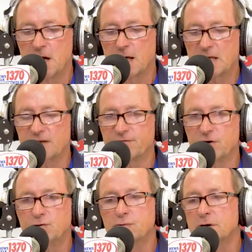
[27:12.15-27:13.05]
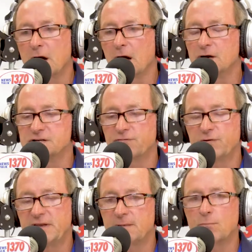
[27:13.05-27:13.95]
A lot of our newer cars, and if
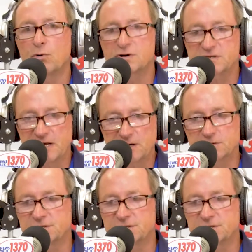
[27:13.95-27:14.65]
we take motorcycles